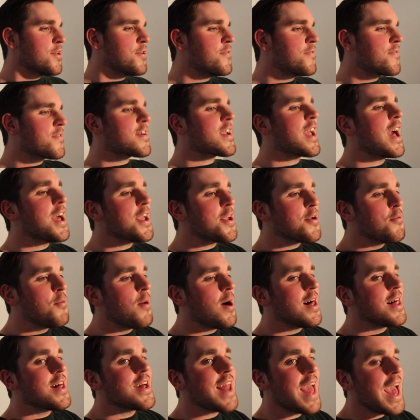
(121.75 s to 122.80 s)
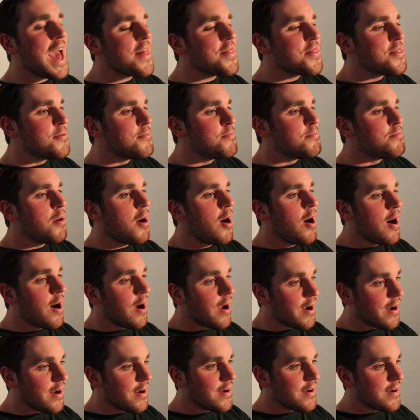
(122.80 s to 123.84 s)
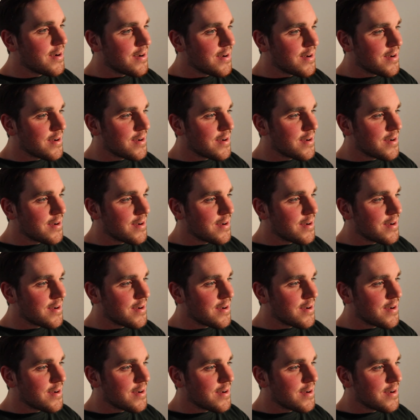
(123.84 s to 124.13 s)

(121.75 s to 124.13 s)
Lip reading: You forgot your wallet at the bar.